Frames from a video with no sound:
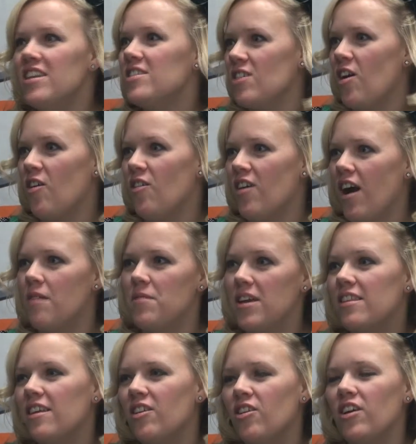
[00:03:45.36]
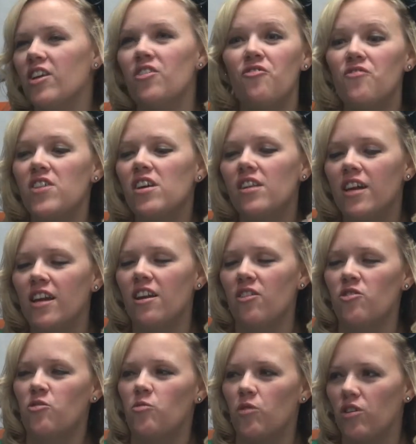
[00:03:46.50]
I think so. I mean, it'll feel like
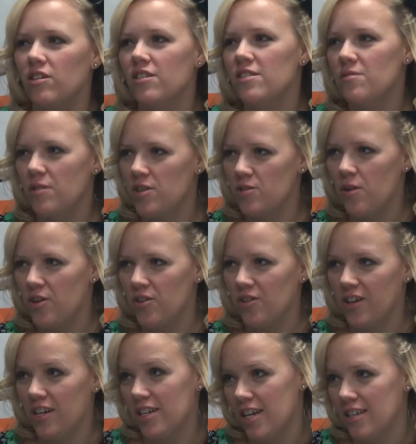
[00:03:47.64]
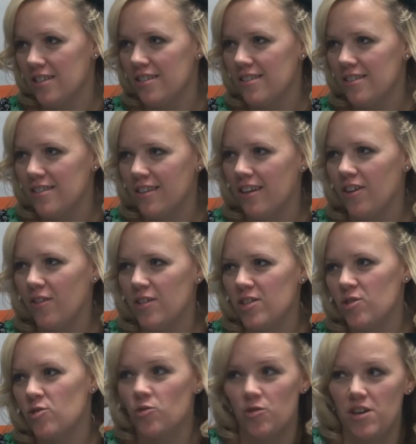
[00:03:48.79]
another world, which Wonderland is. You know,
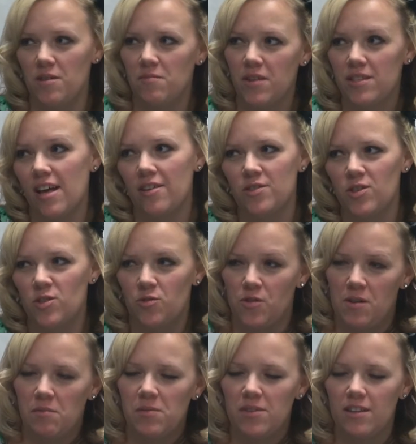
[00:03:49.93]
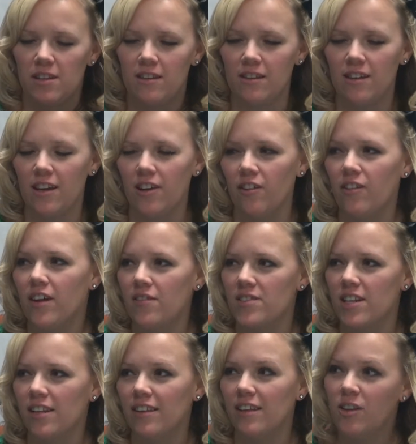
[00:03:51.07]
it's her dream. It's Alice's dreams, and you know, it gives
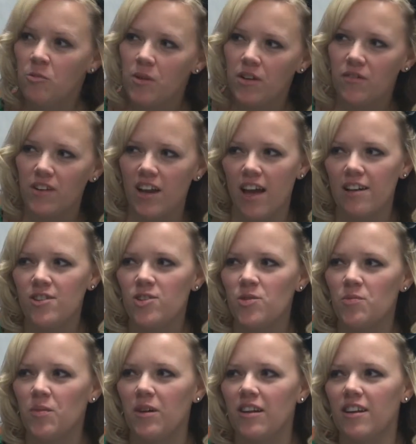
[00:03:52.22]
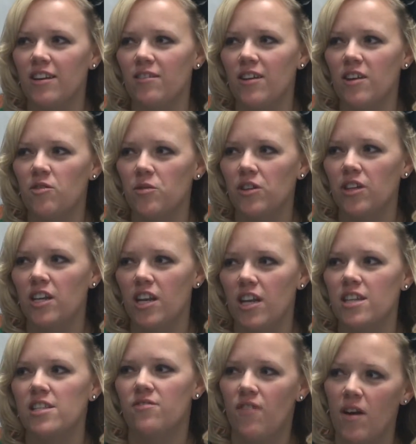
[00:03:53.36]
it a little bit of an edge, but in a really
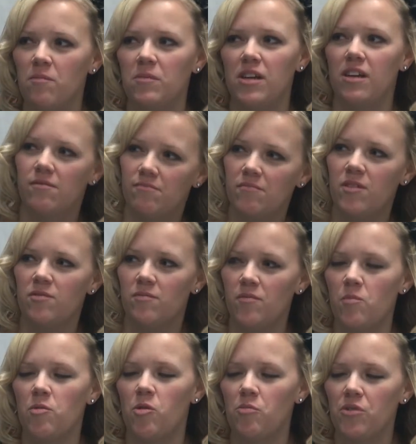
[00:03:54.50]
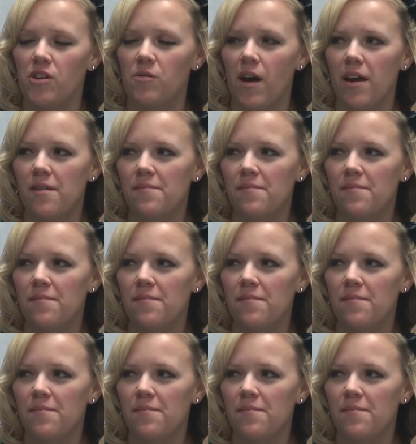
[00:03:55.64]
nice family appropriate